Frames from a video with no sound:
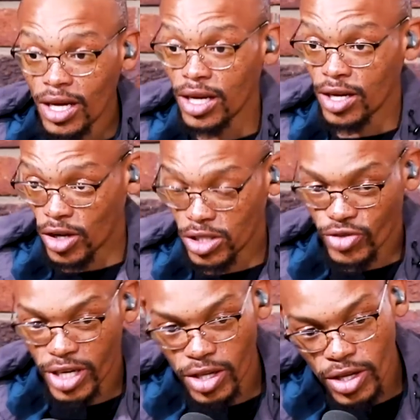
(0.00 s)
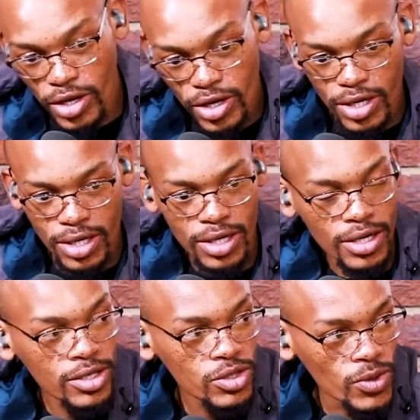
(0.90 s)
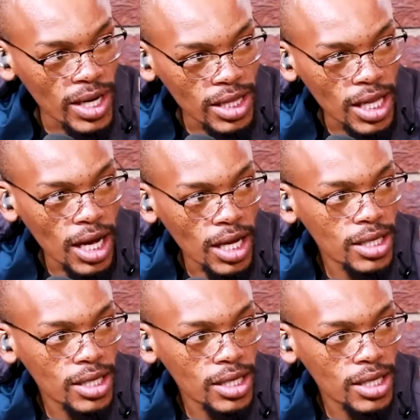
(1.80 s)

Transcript: lost Record of the Year to Hell Nah.